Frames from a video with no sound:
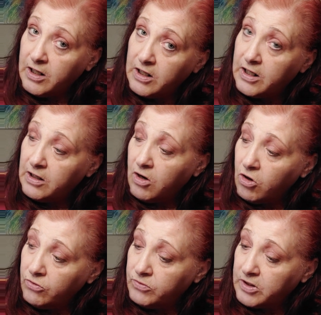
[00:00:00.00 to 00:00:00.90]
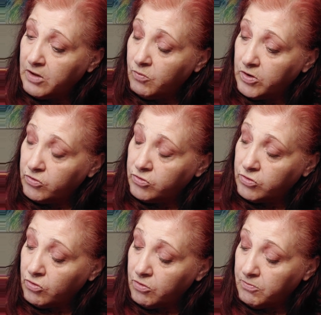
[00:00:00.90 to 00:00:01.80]
get hit hard with that winter
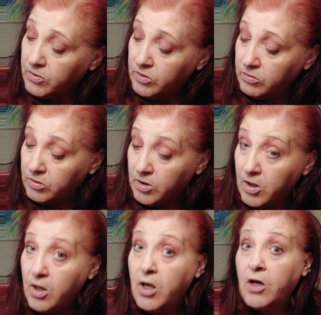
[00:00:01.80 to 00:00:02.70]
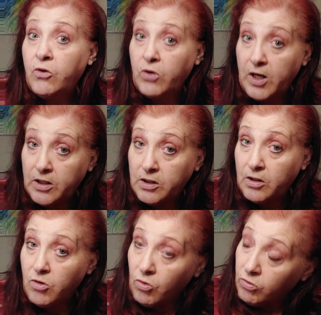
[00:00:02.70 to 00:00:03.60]
storm. Crazy
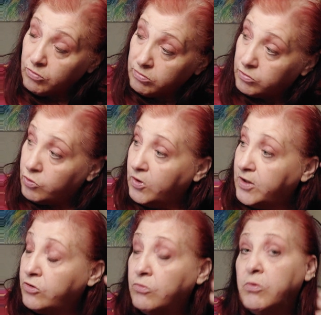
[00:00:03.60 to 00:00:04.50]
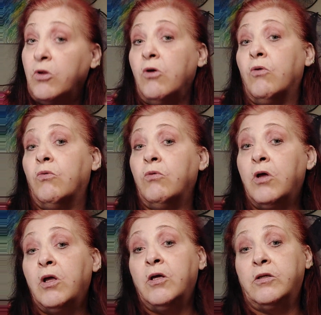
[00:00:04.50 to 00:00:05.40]
cold, 22 below
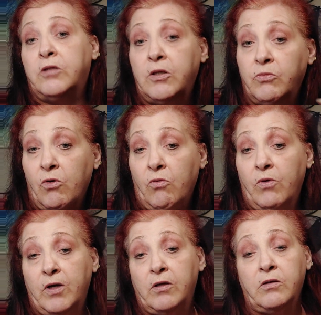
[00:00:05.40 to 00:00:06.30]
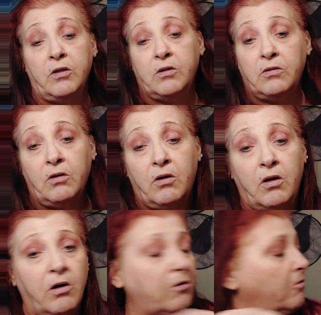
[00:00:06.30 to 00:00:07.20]
zero, and just,
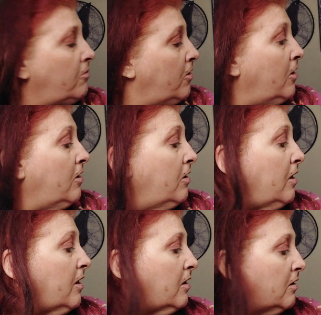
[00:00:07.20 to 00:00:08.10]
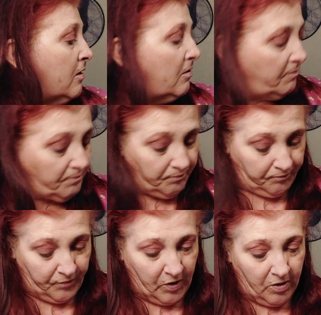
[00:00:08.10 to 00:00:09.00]
ah. Uh, and, um,
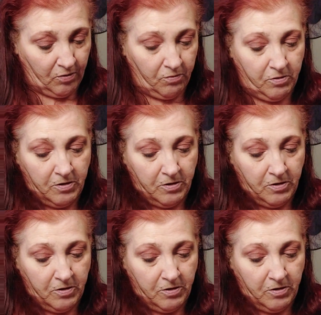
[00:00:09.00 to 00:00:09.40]
you know,